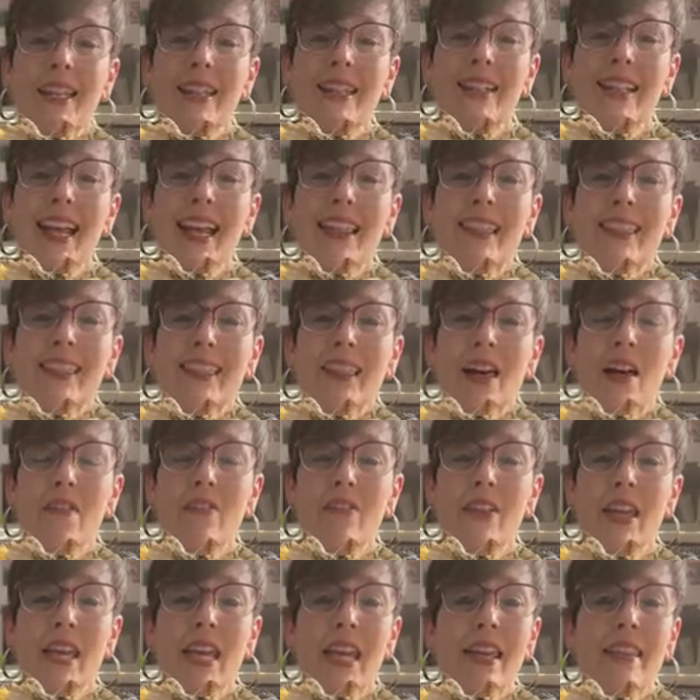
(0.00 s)
that is.
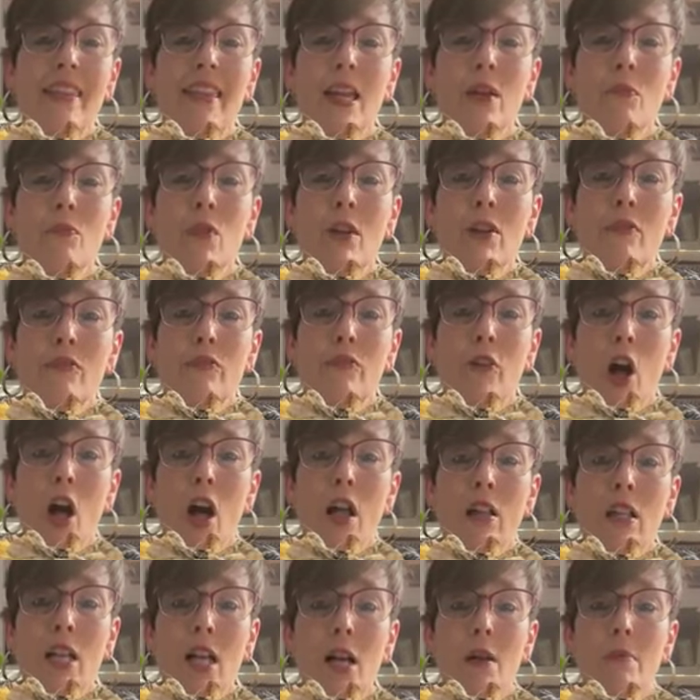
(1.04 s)
I love it. And then when
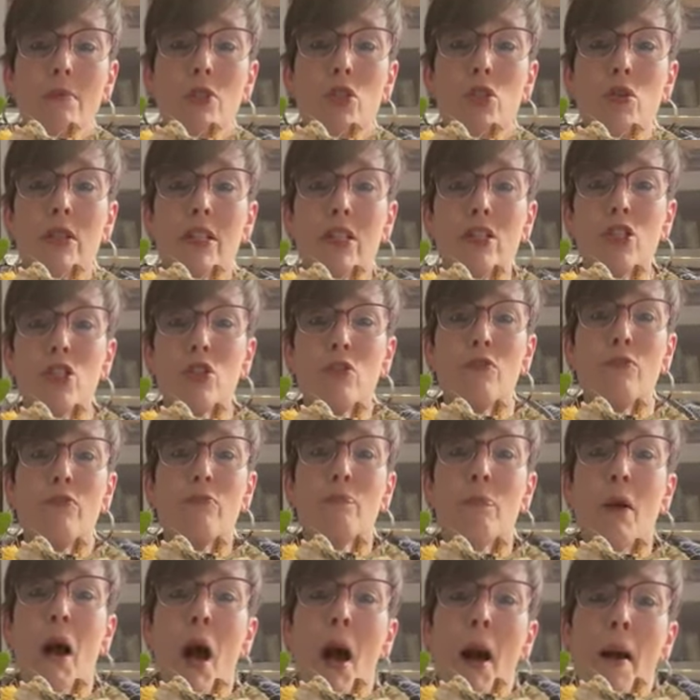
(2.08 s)
fall comes, you can
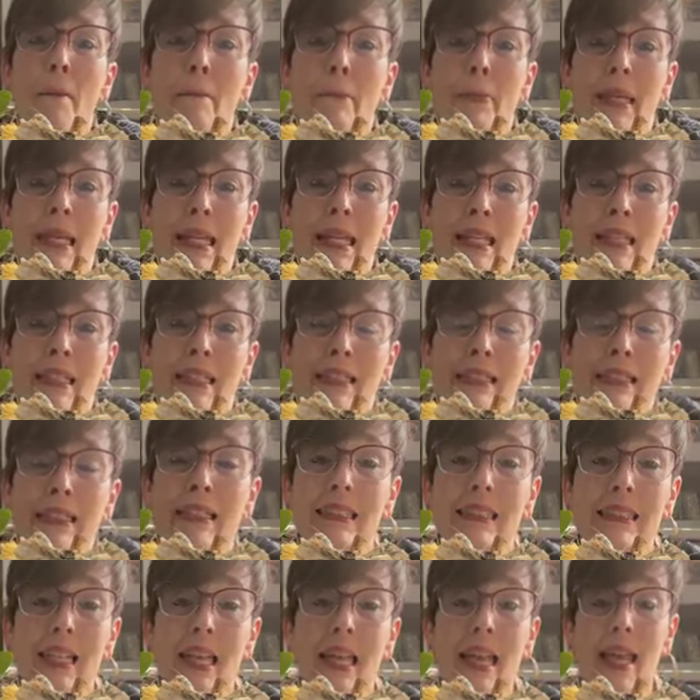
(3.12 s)
do
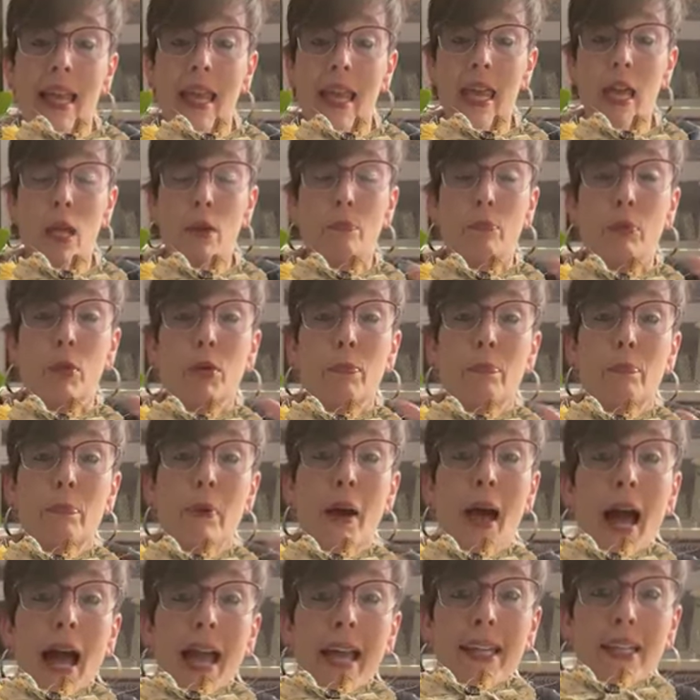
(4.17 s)
pumpkins and
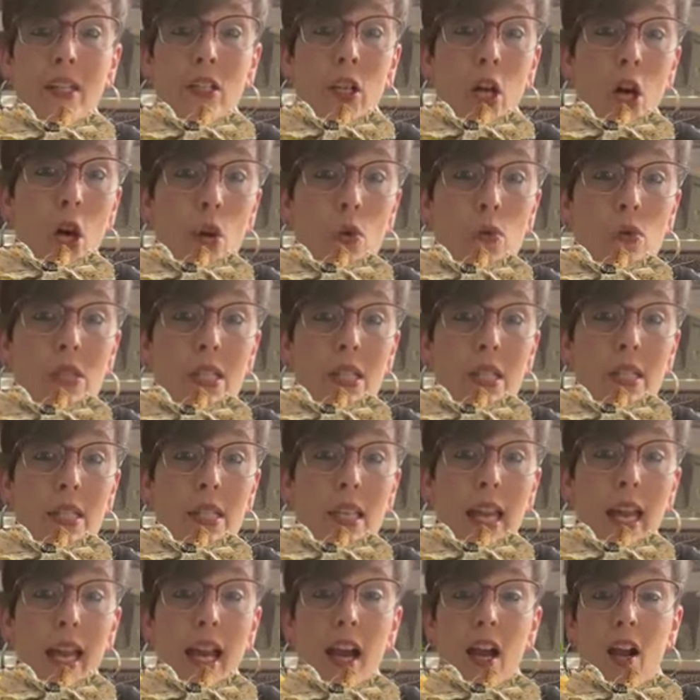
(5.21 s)
put pine cones
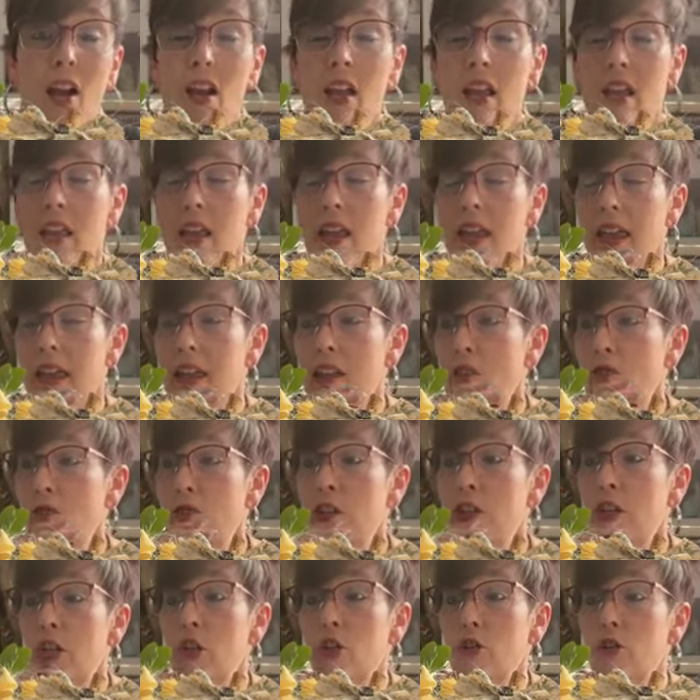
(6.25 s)
in there.
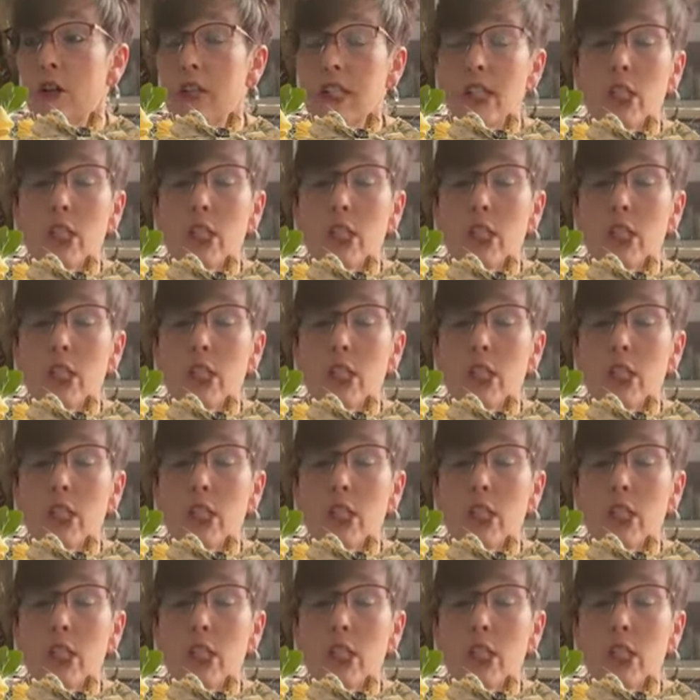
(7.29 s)
And for